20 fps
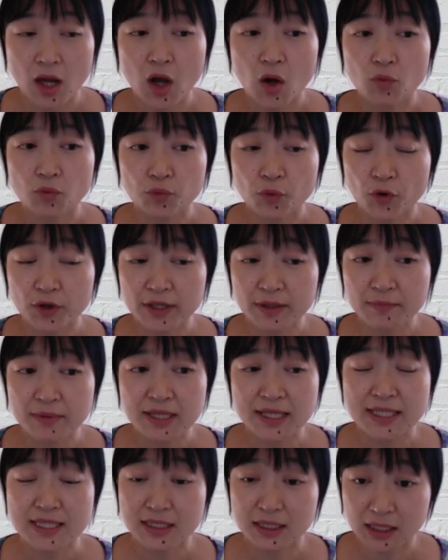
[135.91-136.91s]

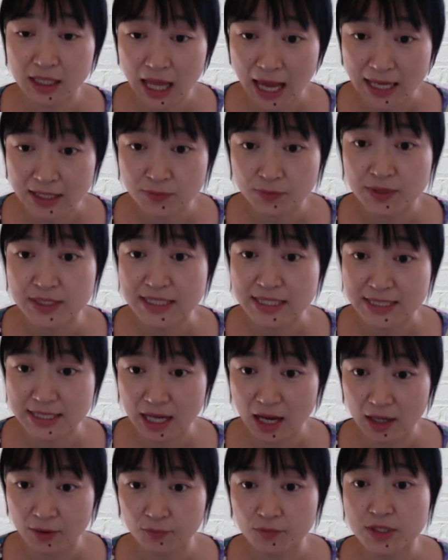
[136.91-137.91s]
40-minute class was
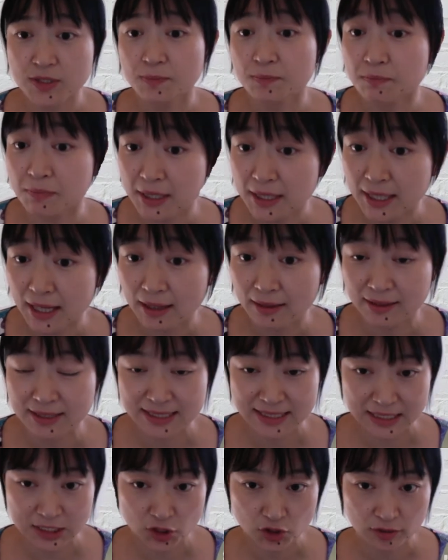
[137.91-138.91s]
designed with me and a
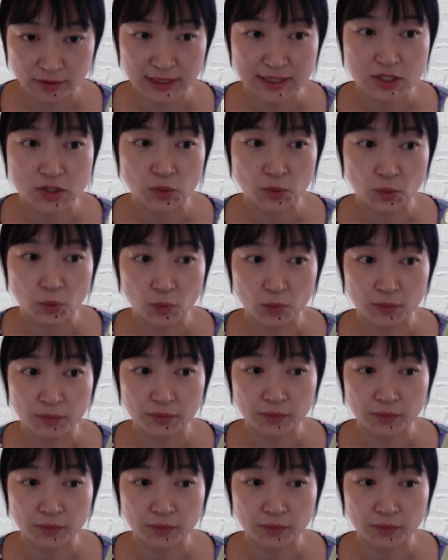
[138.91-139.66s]
teacher in school.